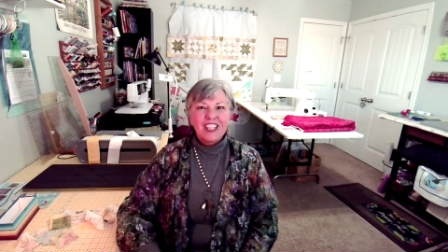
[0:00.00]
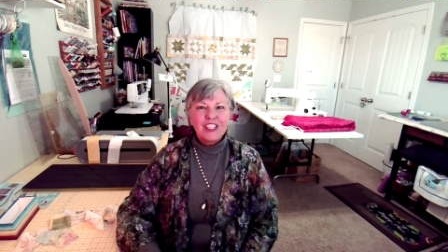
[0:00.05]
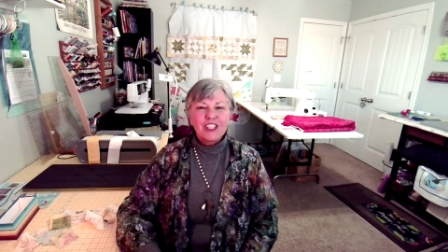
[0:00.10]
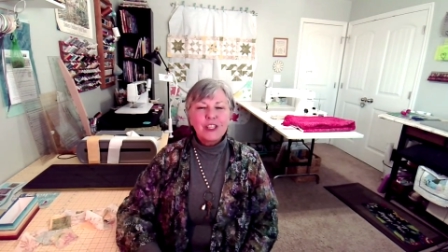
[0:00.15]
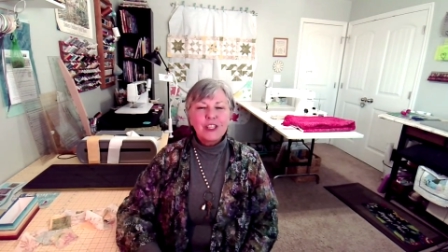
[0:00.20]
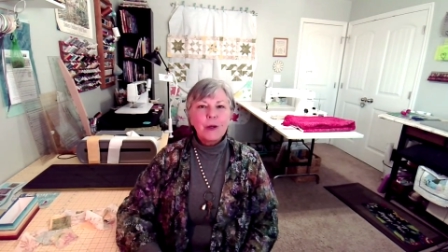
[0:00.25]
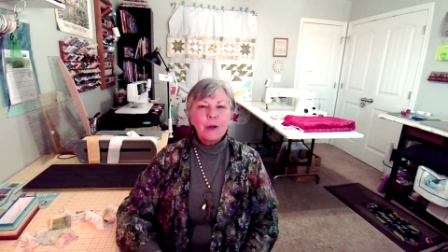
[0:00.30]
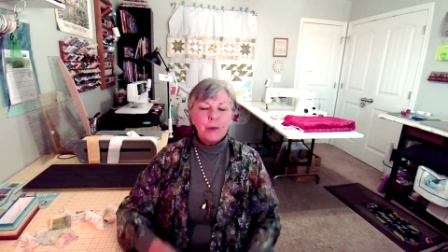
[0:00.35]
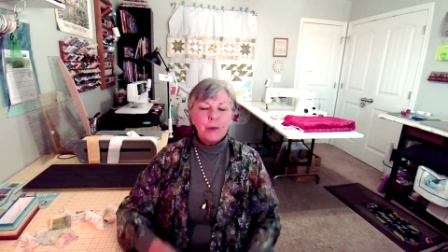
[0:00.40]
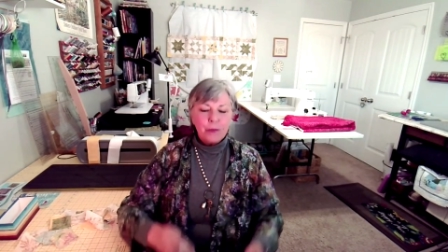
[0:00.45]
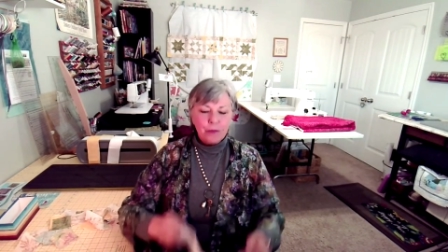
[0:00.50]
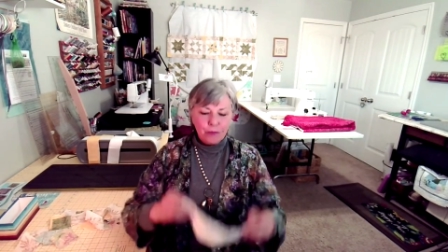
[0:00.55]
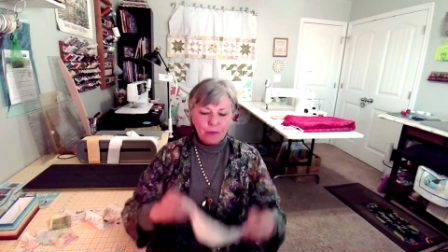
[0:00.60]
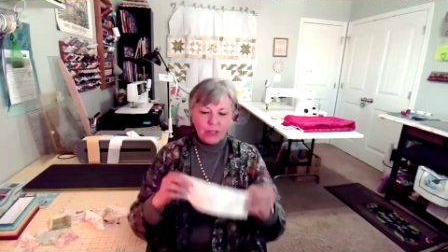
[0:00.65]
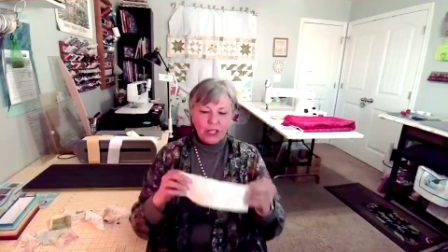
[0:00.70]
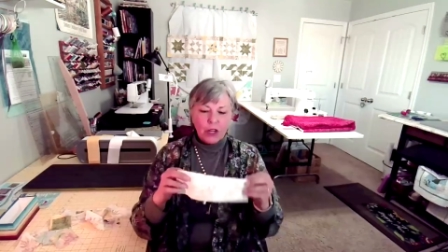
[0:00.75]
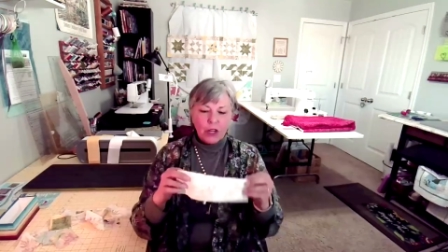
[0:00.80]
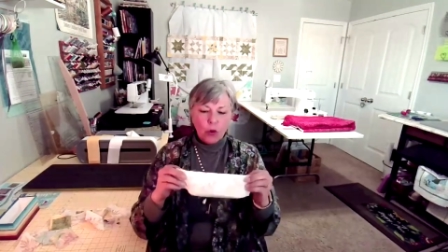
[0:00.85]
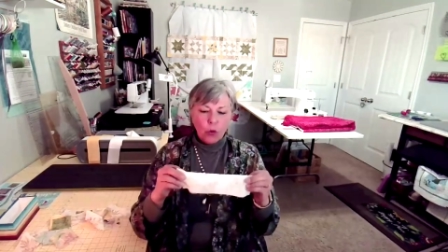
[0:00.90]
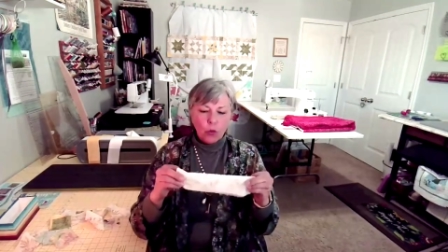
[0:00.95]
So
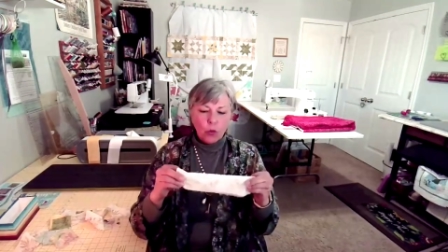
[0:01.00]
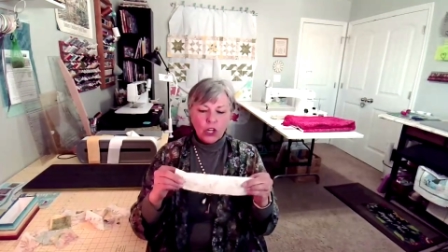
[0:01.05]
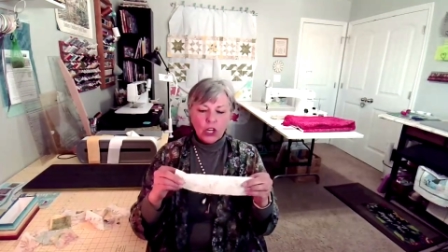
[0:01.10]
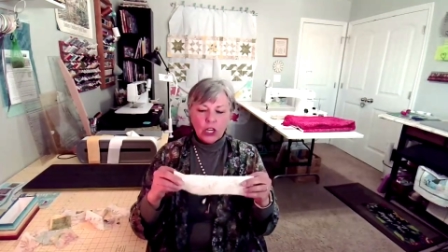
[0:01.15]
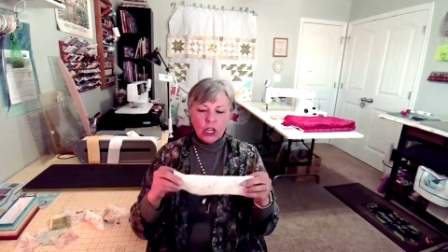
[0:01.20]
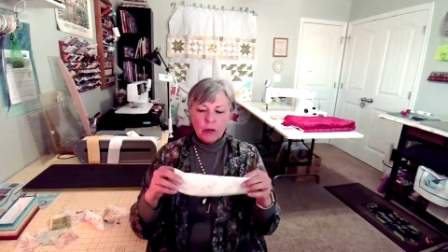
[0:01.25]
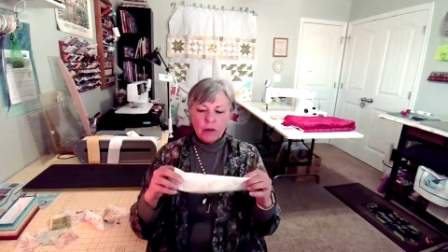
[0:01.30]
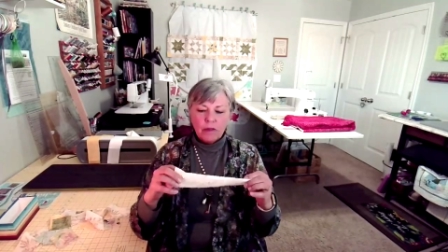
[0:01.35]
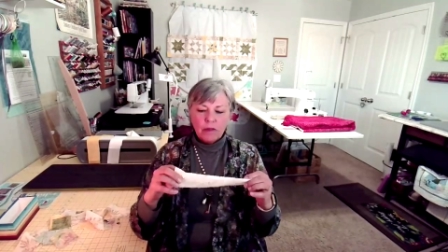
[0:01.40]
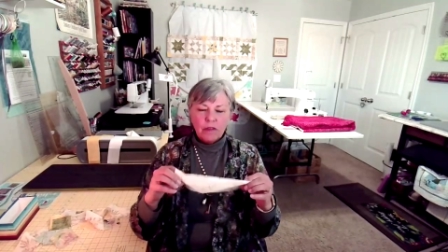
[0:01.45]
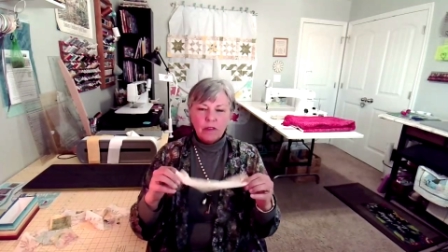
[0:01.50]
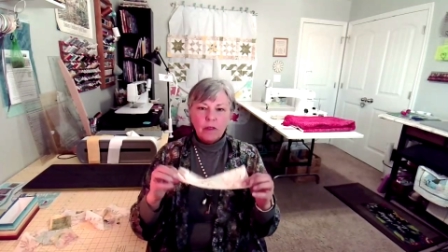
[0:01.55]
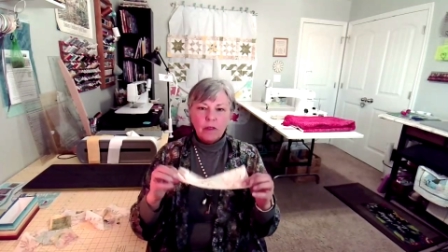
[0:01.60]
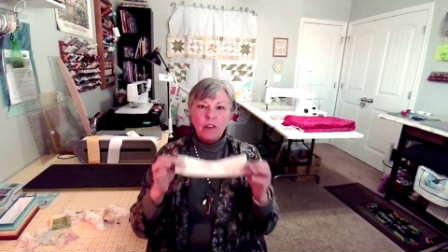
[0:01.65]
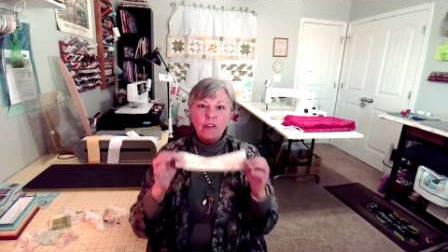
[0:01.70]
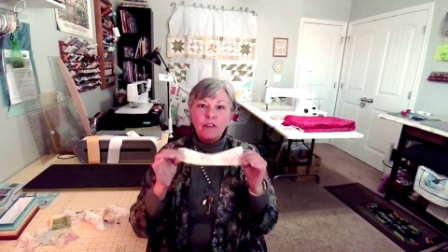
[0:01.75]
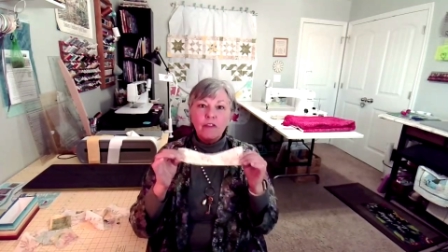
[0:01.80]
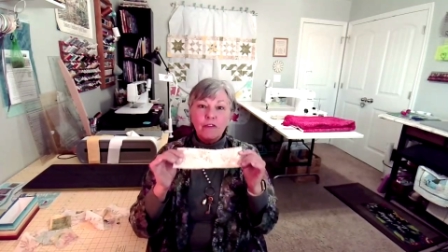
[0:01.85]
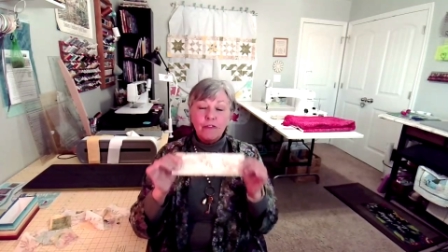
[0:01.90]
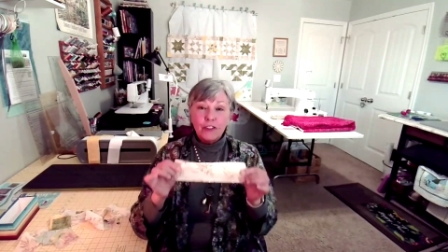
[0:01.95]
we're going to,
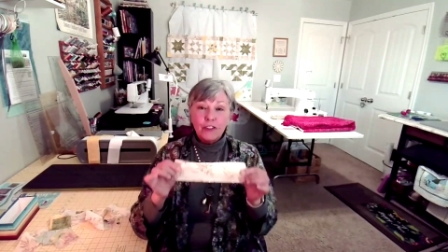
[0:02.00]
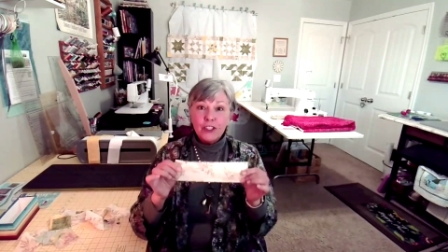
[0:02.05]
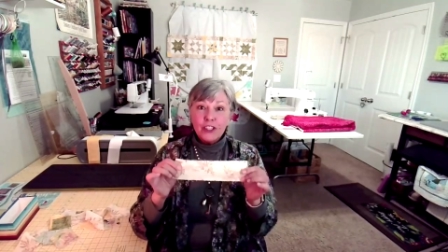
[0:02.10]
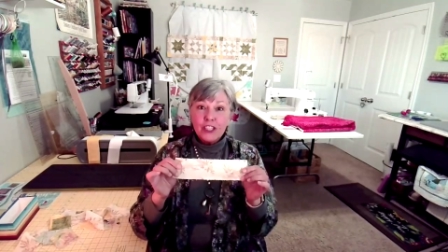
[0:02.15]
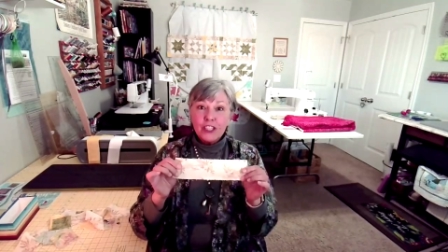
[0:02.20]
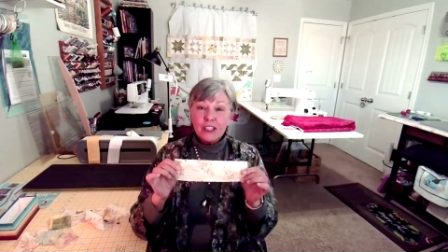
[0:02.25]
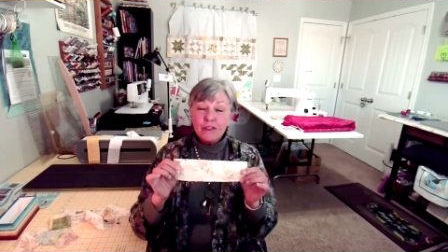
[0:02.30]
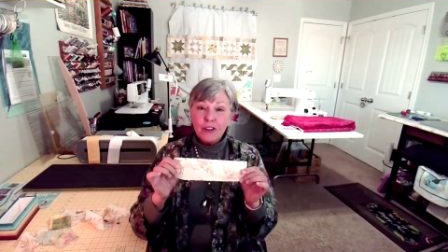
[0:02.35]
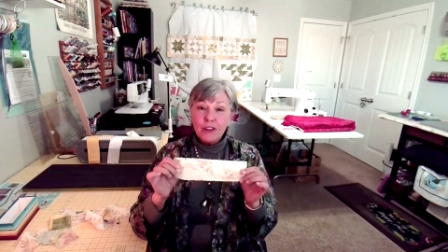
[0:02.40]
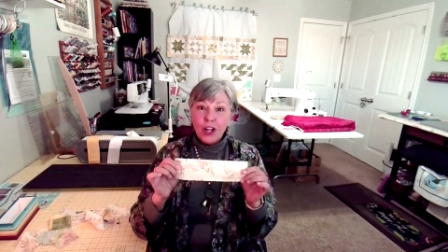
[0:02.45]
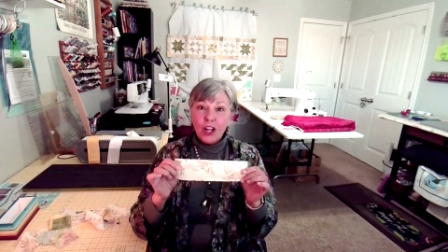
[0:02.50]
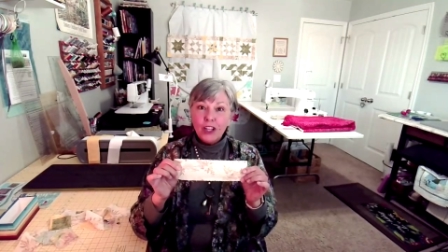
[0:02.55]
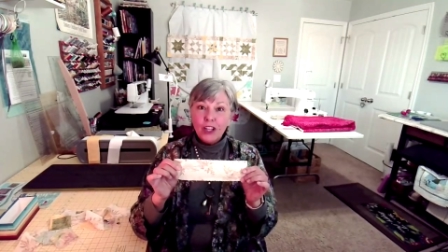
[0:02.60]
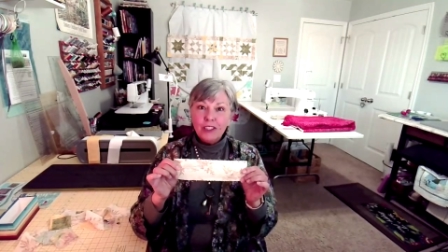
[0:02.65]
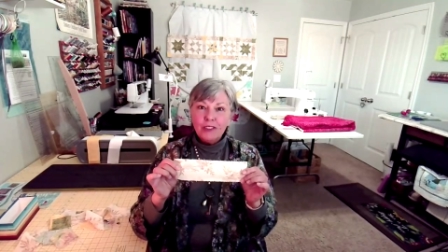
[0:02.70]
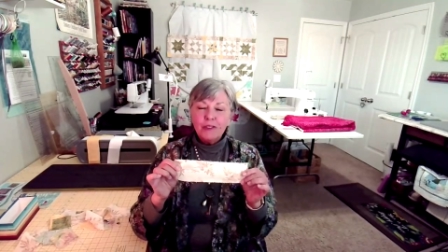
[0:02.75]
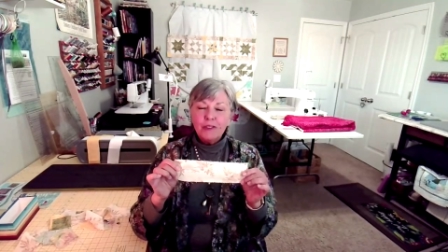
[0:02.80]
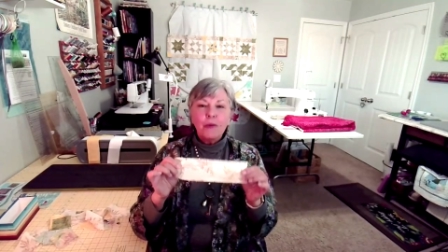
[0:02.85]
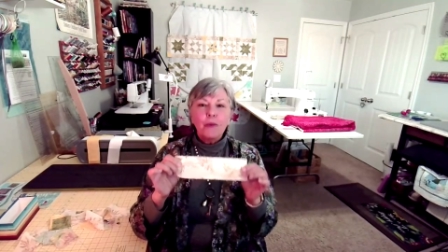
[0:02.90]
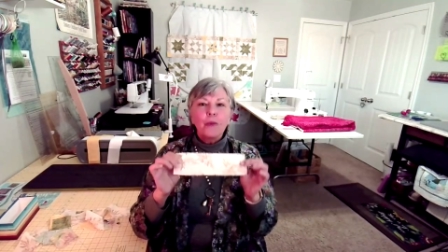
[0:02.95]
first of all,